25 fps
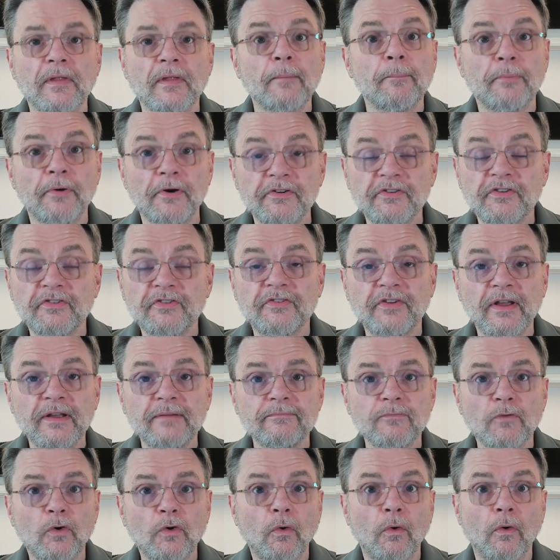
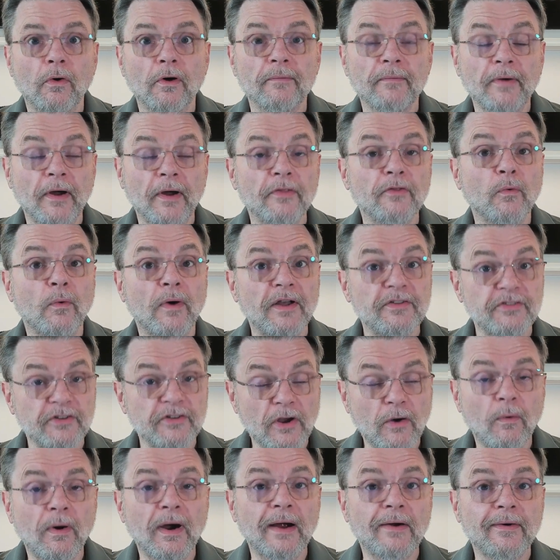Purchasing or otherwise
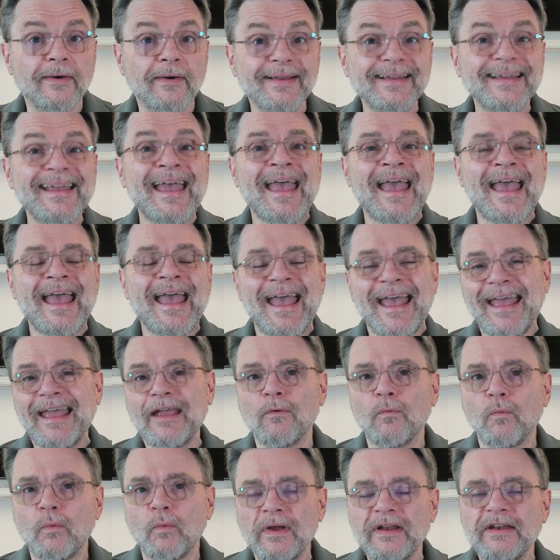acquiring
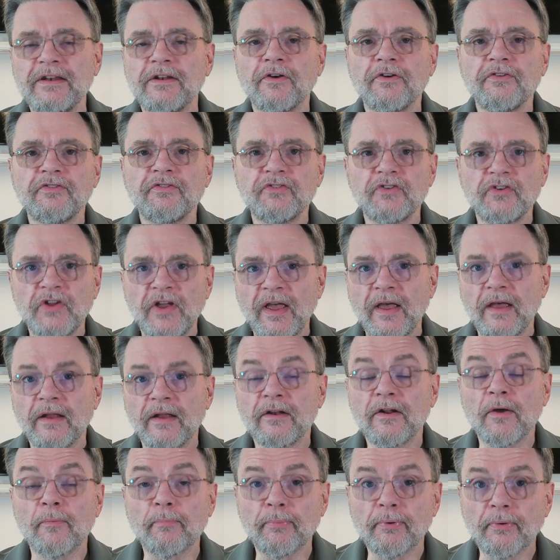a Windows
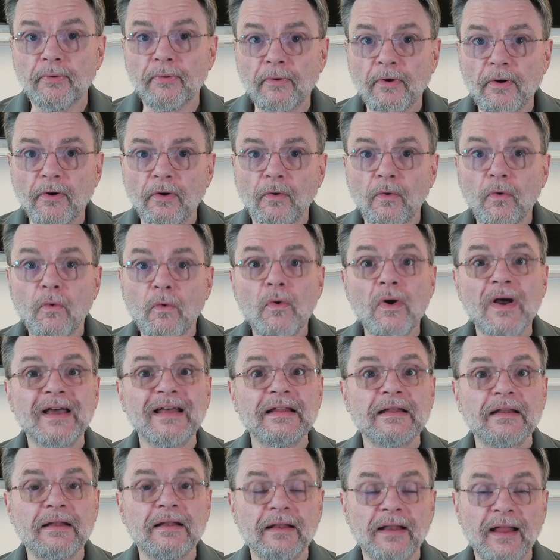ten Pro
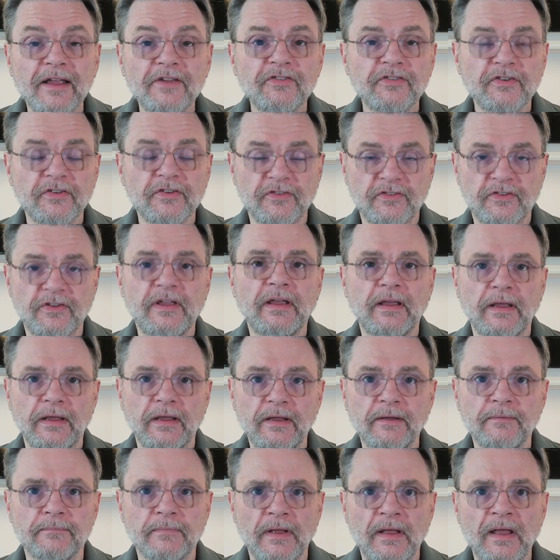license
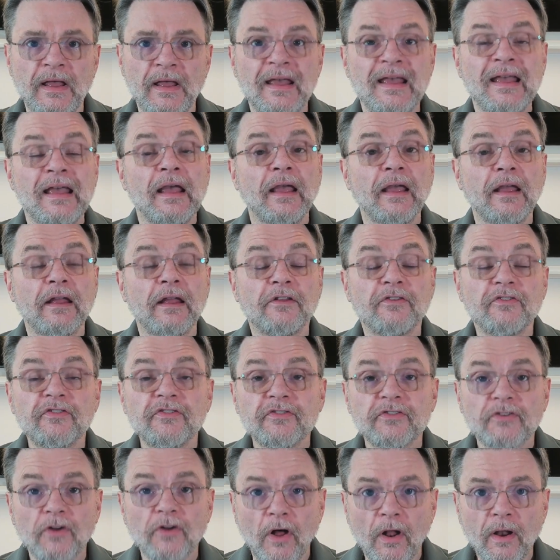key,
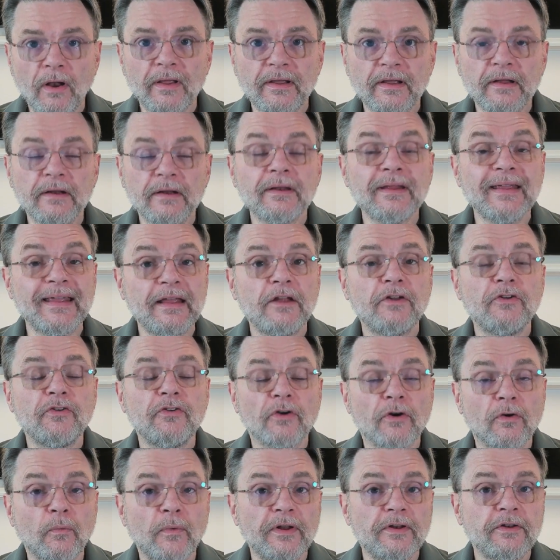installing it in
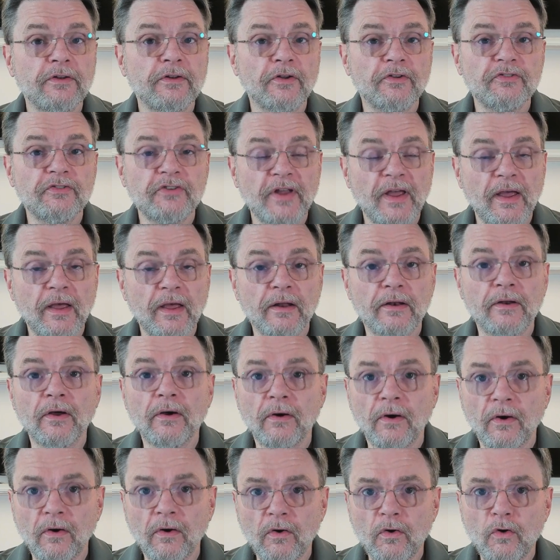your Windows ten
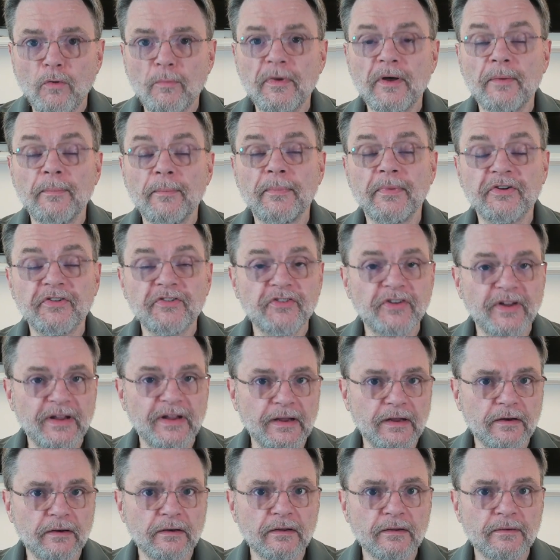home
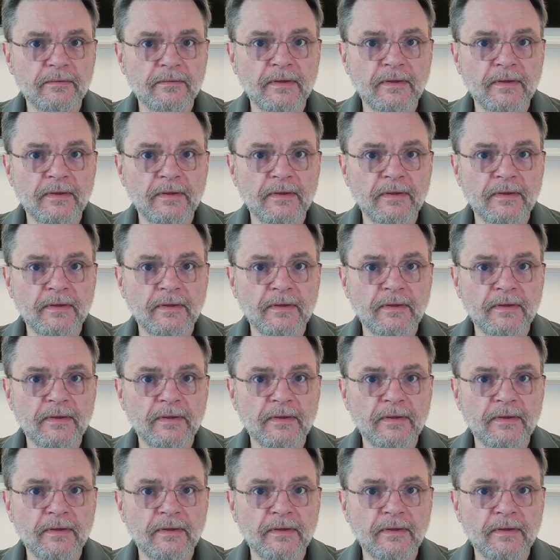machine,